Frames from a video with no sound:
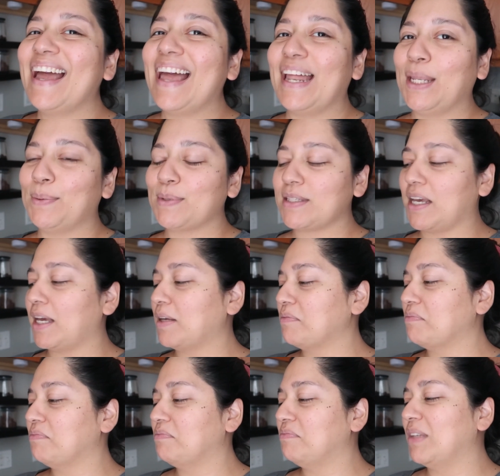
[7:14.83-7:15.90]
And he was like,
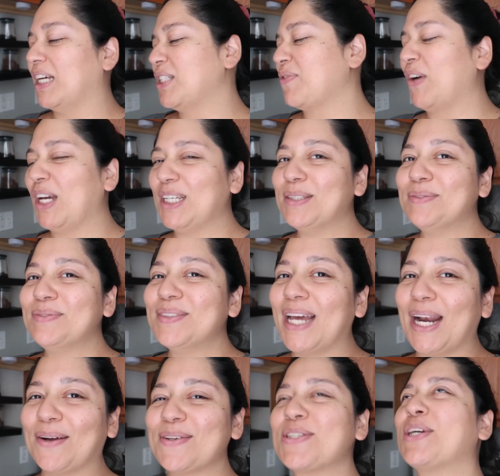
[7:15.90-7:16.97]
that's fine.
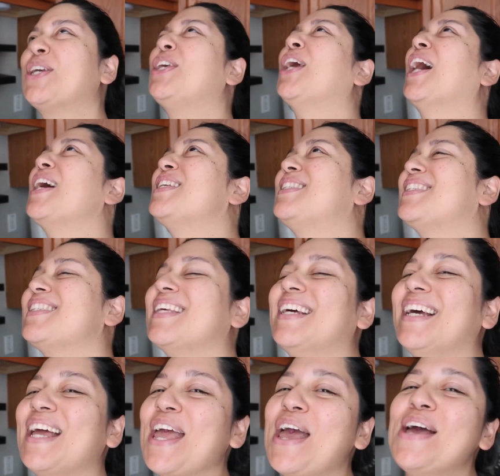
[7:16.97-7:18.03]
And I was like, yes.
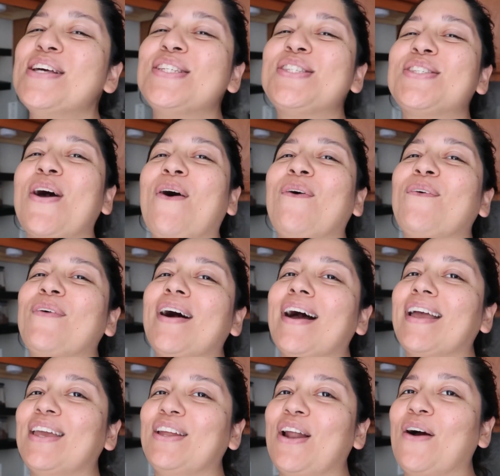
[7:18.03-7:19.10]
So,
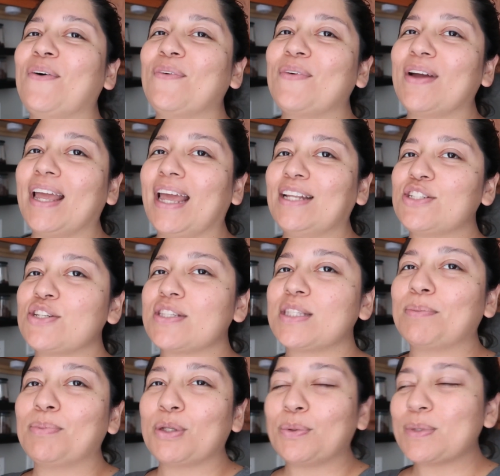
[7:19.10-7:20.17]
you know, it just,
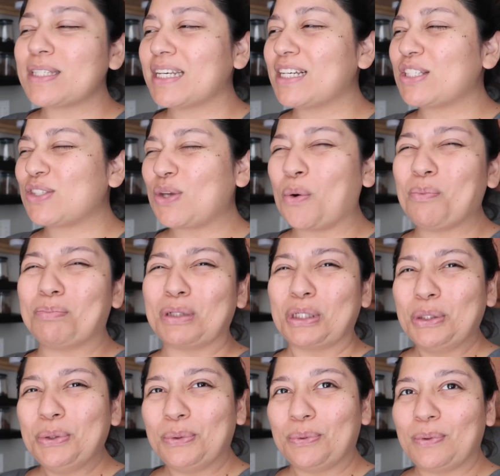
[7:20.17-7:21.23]
the blue was like so
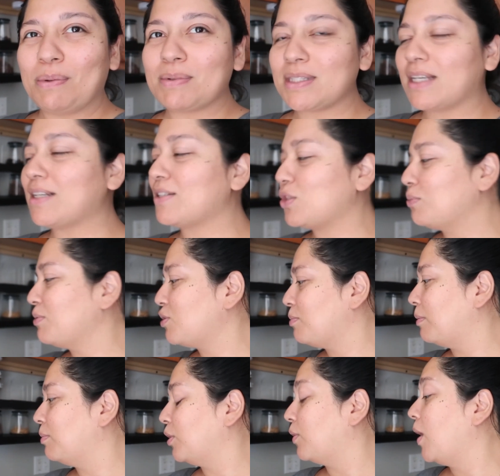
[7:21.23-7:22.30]
blue. It was like
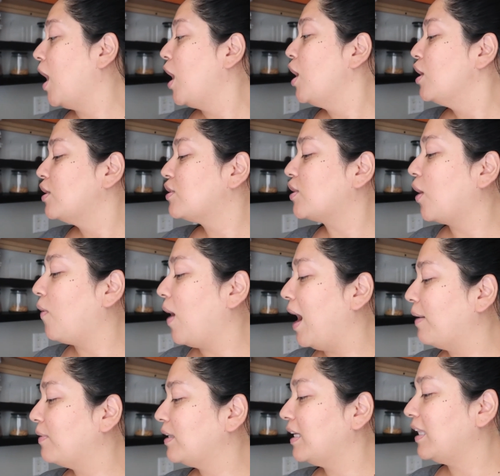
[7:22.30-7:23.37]
super blue. So
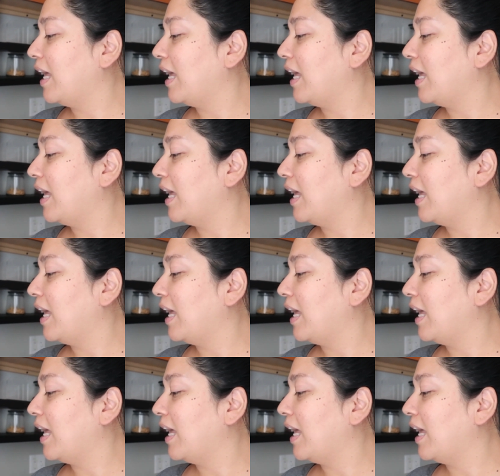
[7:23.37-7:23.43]
I really